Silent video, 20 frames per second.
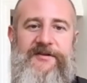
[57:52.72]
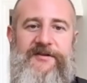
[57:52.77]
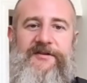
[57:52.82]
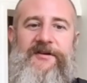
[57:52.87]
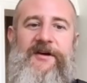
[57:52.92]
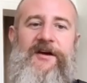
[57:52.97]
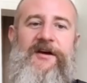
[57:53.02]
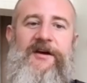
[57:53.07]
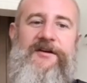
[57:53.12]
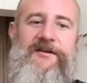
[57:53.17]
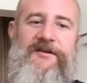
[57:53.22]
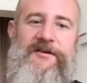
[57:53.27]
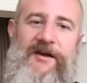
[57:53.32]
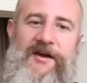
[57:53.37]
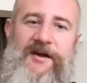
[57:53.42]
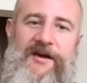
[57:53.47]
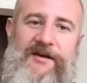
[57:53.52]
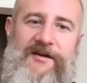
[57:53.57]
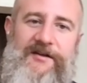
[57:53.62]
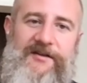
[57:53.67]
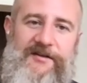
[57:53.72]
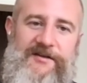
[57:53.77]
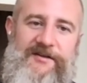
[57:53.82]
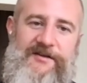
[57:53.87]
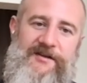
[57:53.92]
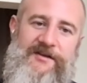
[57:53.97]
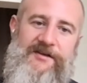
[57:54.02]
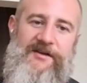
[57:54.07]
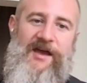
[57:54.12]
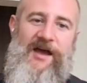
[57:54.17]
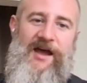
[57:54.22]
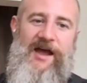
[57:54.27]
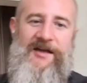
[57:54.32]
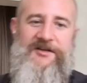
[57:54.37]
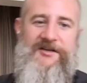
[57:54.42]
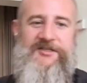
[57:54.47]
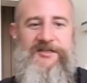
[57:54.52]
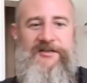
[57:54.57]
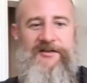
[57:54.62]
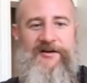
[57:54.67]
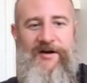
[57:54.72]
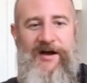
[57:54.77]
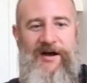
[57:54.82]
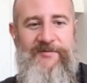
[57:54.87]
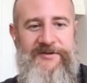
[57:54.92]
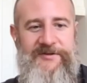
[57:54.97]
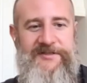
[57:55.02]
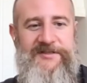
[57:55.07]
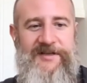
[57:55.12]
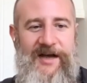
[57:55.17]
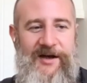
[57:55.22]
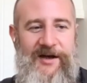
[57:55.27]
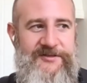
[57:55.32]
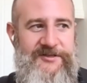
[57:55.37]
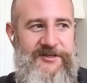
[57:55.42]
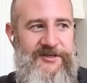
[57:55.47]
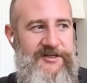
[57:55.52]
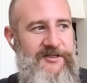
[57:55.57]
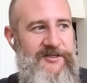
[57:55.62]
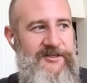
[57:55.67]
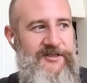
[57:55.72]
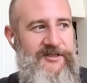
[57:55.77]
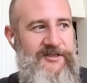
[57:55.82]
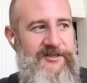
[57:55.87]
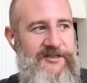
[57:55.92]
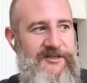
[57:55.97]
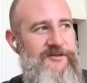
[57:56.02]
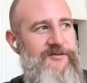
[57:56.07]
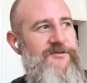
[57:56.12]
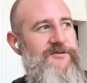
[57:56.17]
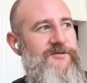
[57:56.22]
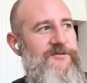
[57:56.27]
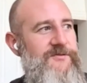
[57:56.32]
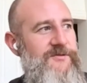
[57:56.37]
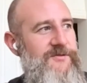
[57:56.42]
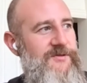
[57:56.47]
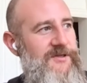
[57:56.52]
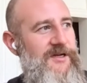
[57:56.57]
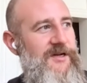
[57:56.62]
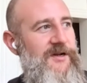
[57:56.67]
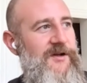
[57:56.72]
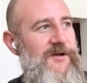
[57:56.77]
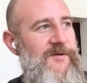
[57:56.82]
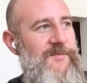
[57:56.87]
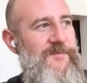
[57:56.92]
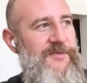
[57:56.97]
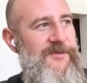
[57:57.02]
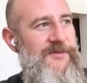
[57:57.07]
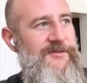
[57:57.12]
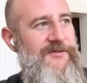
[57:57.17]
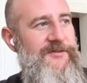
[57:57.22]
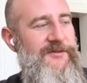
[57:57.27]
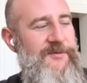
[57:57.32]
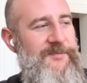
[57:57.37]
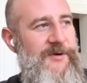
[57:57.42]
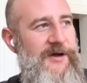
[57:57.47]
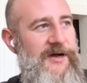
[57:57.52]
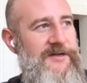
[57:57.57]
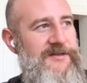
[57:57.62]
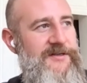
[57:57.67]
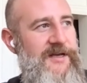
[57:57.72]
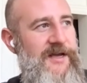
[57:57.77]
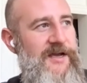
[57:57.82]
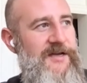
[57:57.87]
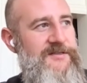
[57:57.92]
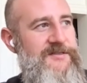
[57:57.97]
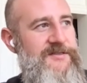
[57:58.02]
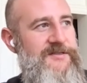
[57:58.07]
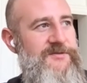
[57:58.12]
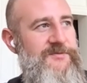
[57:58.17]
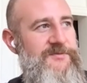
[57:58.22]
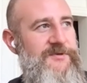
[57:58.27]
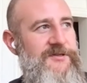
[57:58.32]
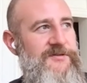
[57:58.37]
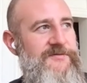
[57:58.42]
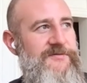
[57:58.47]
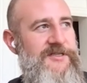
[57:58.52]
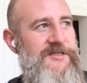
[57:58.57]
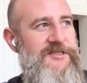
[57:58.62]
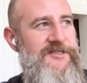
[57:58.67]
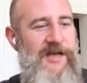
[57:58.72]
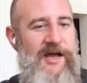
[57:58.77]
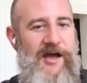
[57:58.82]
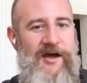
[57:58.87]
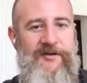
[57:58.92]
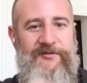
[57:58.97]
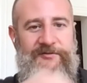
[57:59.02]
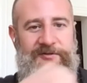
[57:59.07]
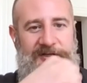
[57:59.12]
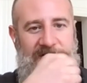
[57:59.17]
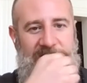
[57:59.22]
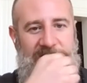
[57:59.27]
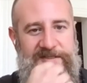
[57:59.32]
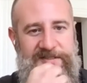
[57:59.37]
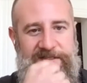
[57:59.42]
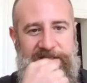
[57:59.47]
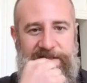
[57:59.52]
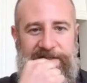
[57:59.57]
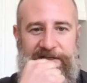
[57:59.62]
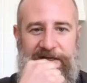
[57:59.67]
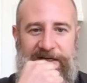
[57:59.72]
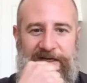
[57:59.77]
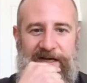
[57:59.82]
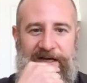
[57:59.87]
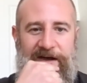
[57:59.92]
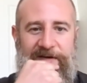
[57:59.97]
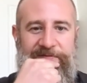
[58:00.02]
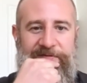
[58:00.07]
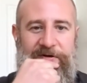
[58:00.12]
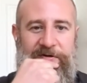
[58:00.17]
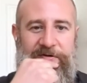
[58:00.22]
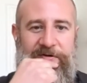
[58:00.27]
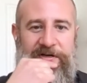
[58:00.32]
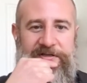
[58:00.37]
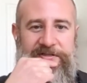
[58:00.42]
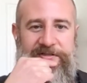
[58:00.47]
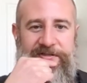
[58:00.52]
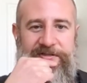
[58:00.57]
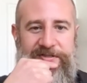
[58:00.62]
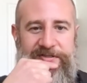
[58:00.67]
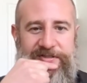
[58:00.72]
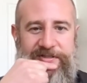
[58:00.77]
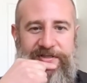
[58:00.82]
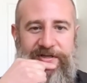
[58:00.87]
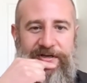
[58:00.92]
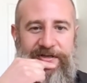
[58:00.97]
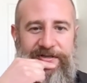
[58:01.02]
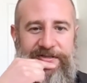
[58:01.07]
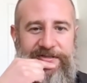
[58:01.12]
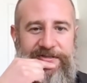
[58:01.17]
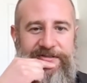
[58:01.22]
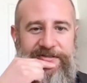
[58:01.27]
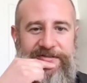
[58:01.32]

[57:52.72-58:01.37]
Yeah. Actually, I was looking through the podcast when you reached out and realized that like half our roster has talked to you.